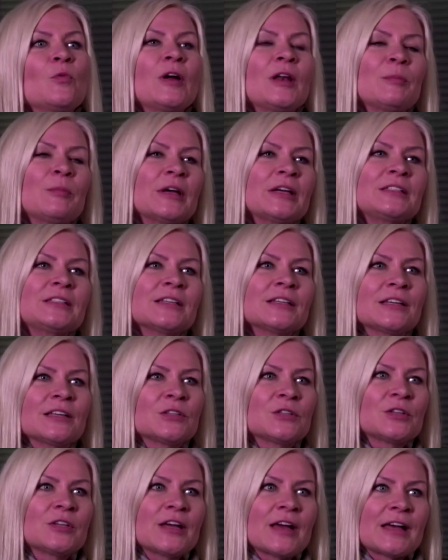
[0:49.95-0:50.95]
well, basically,
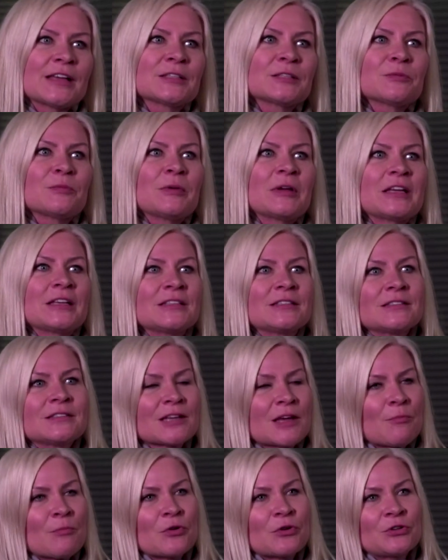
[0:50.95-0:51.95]
she asked me in
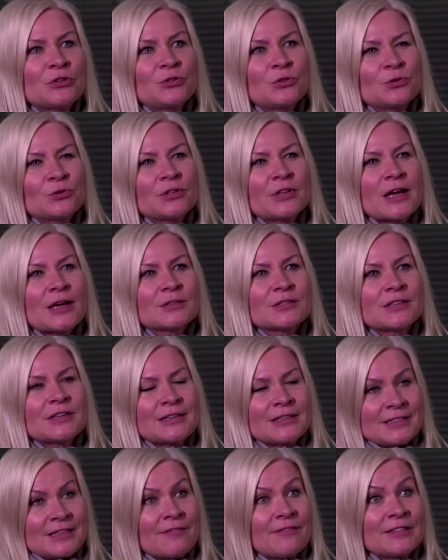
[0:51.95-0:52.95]
summer
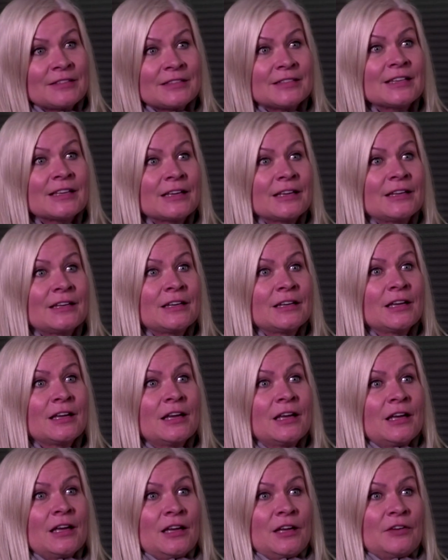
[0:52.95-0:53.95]
2017
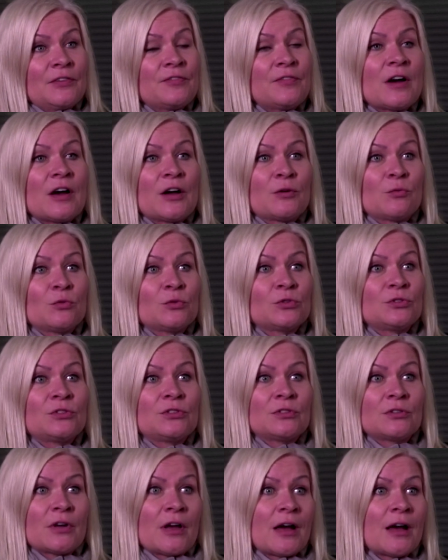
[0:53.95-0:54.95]
if I would
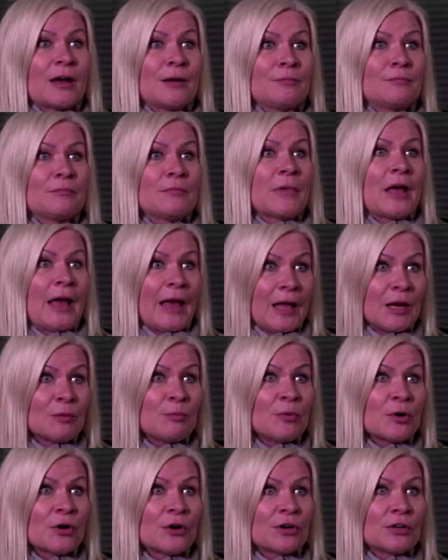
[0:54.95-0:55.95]
um, help
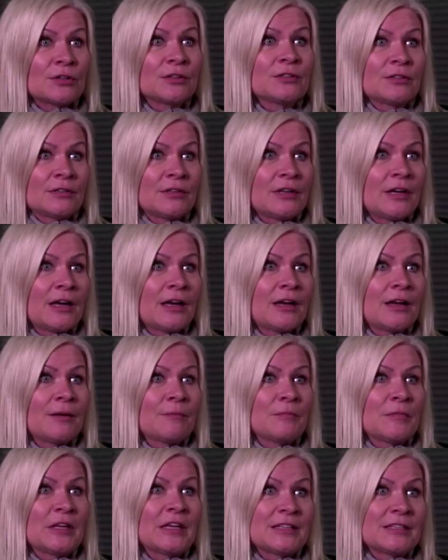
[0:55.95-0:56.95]
her um,
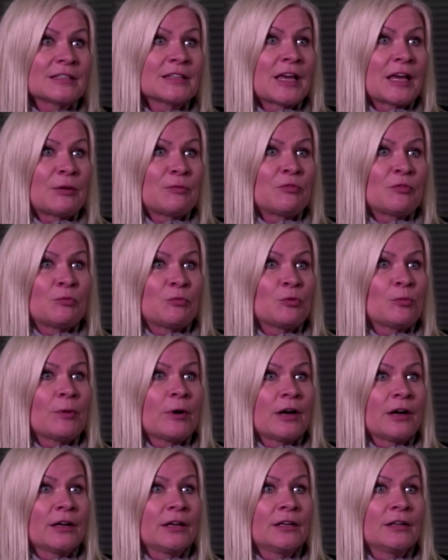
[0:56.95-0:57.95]
escape from
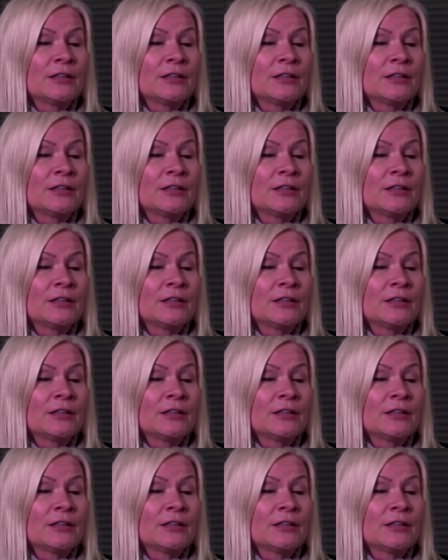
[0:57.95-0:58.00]
Dubai.